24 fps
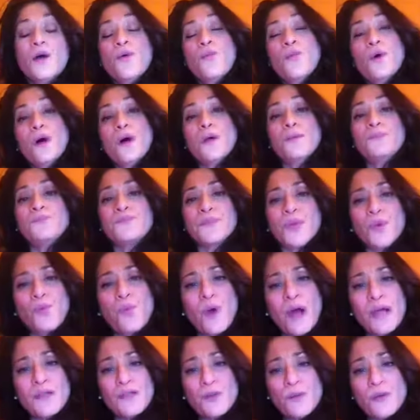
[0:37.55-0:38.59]
Well,
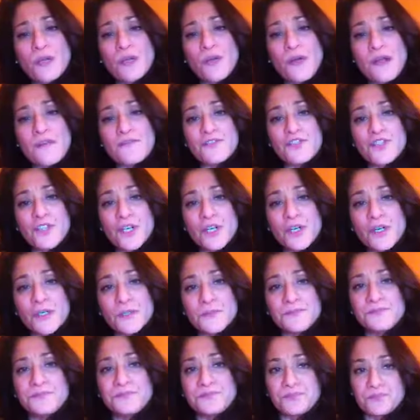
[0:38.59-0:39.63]
why do we crave
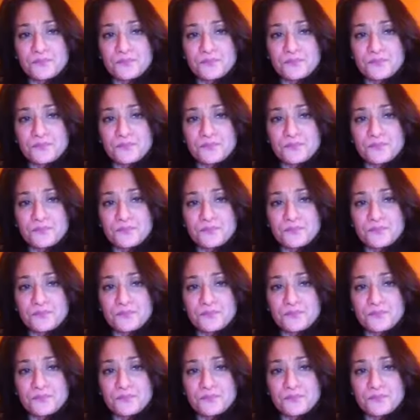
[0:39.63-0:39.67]
sugar?